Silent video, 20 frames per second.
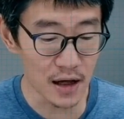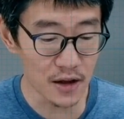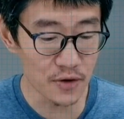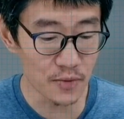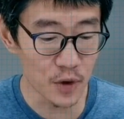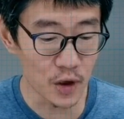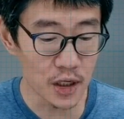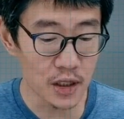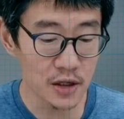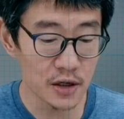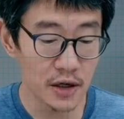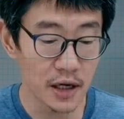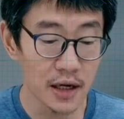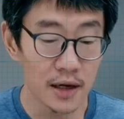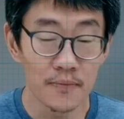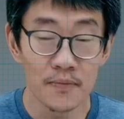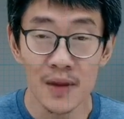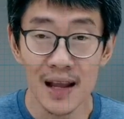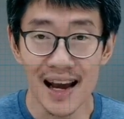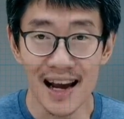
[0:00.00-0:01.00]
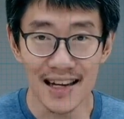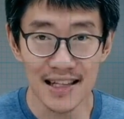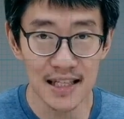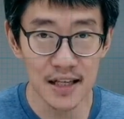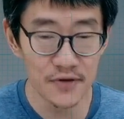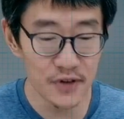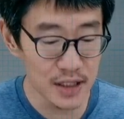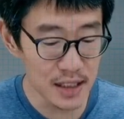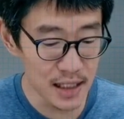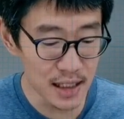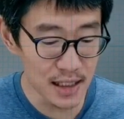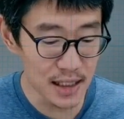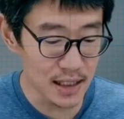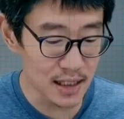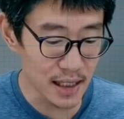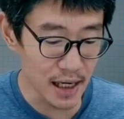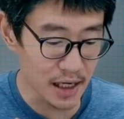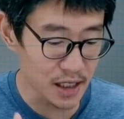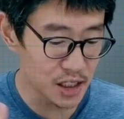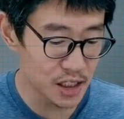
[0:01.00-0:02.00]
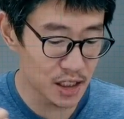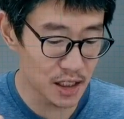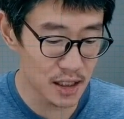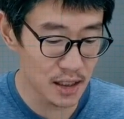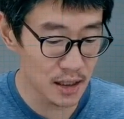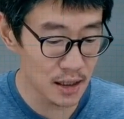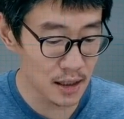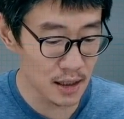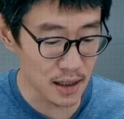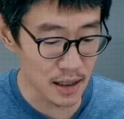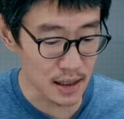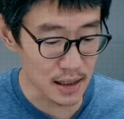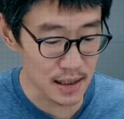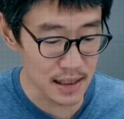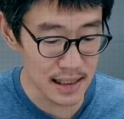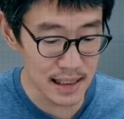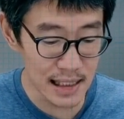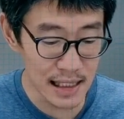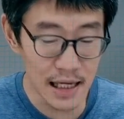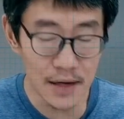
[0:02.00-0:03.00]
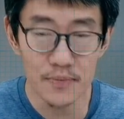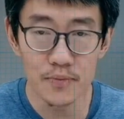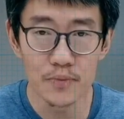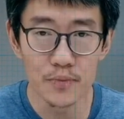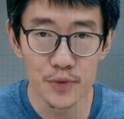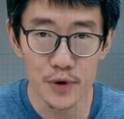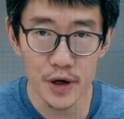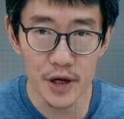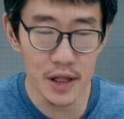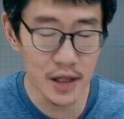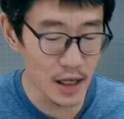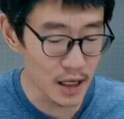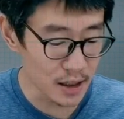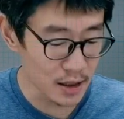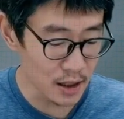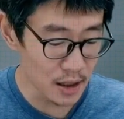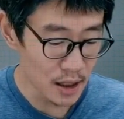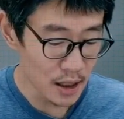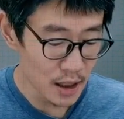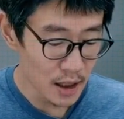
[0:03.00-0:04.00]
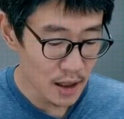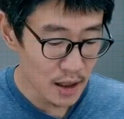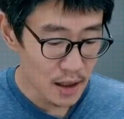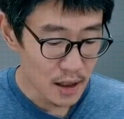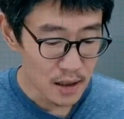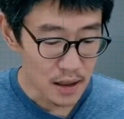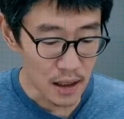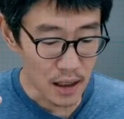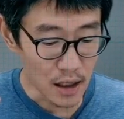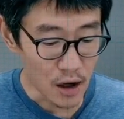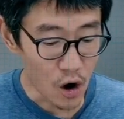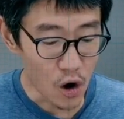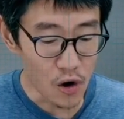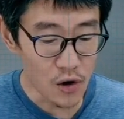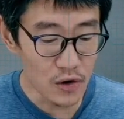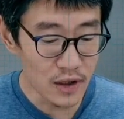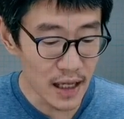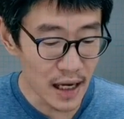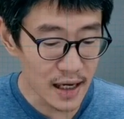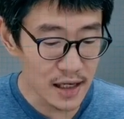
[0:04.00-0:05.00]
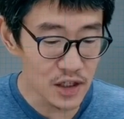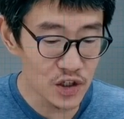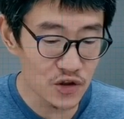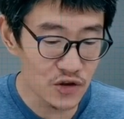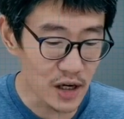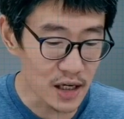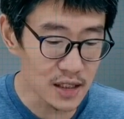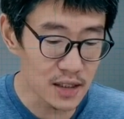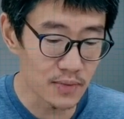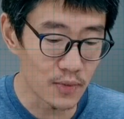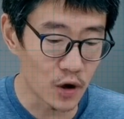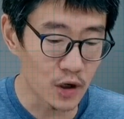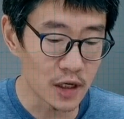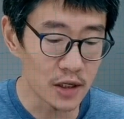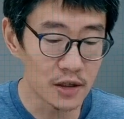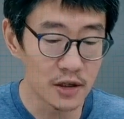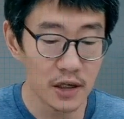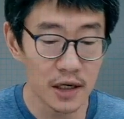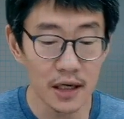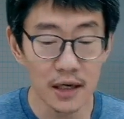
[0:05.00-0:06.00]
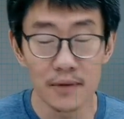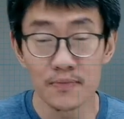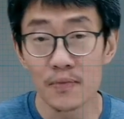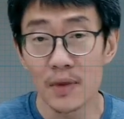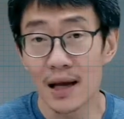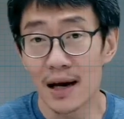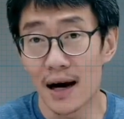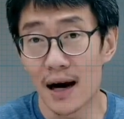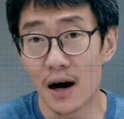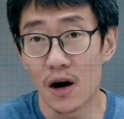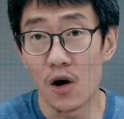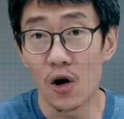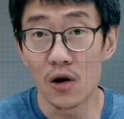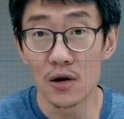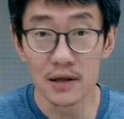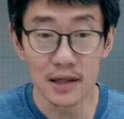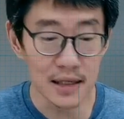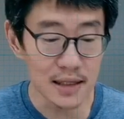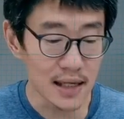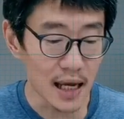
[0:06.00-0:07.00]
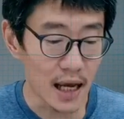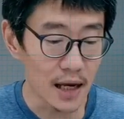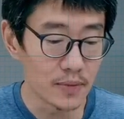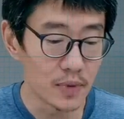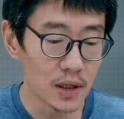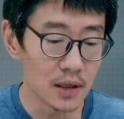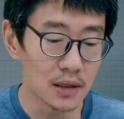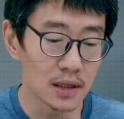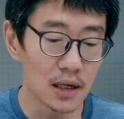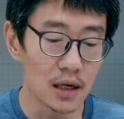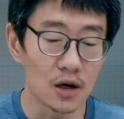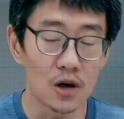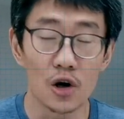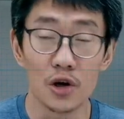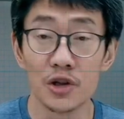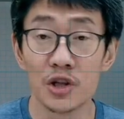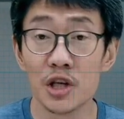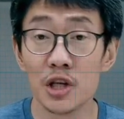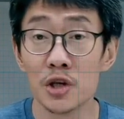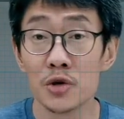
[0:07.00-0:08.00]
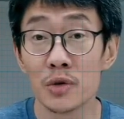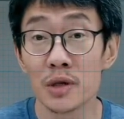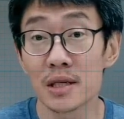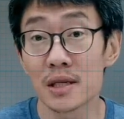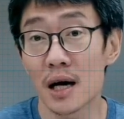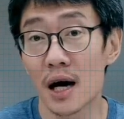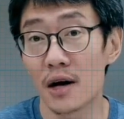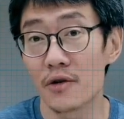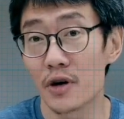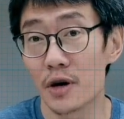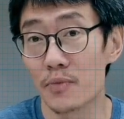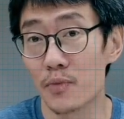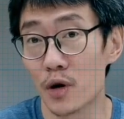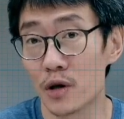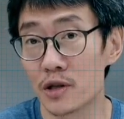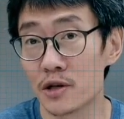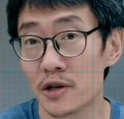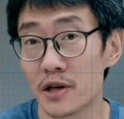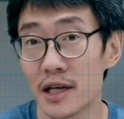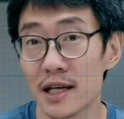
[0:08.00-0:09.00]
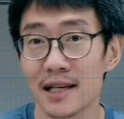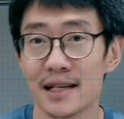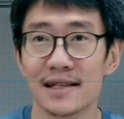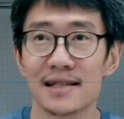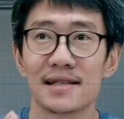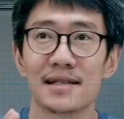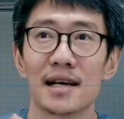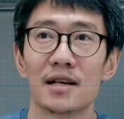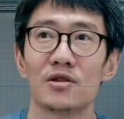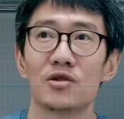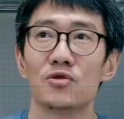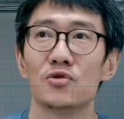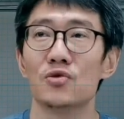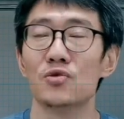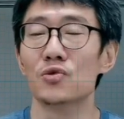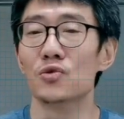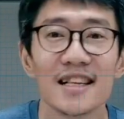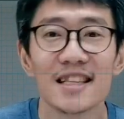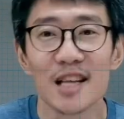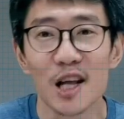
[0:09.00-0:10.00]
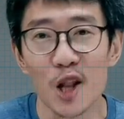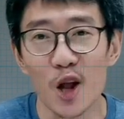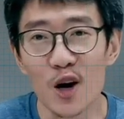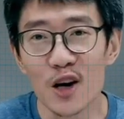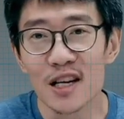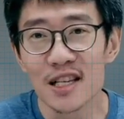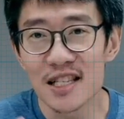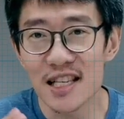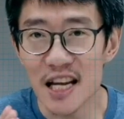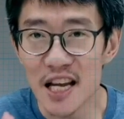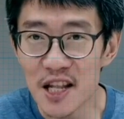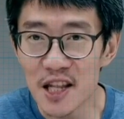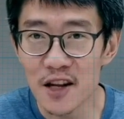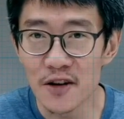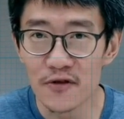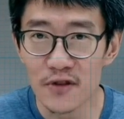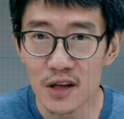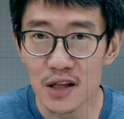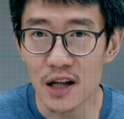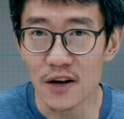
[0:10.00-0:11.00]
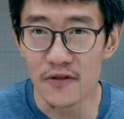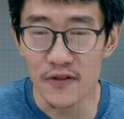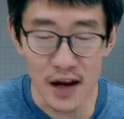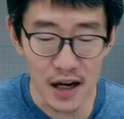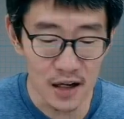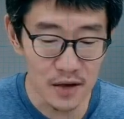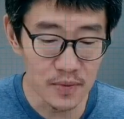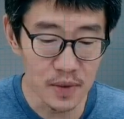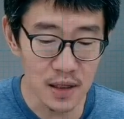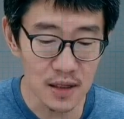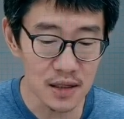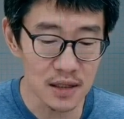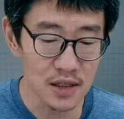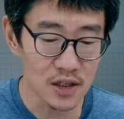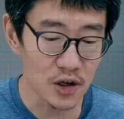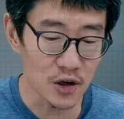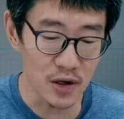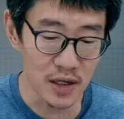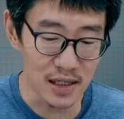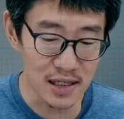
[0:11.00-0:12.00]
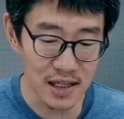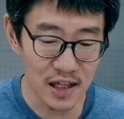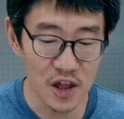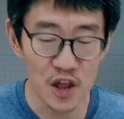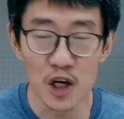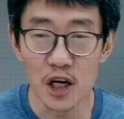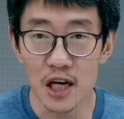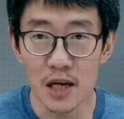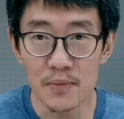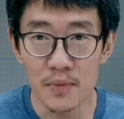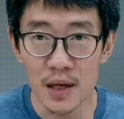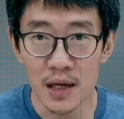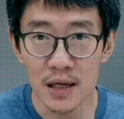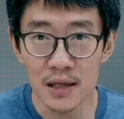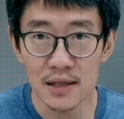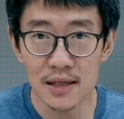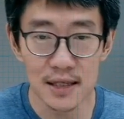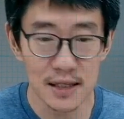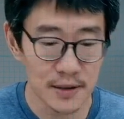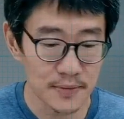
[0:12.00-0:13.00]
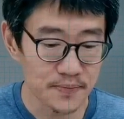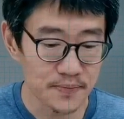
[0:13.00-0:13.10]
monitoring, activity detection, sleep, breathing, all-day stress monitoring are all disabled. Continuous heart rate monitoring is set to the longest interval available, so it's 30 minutes.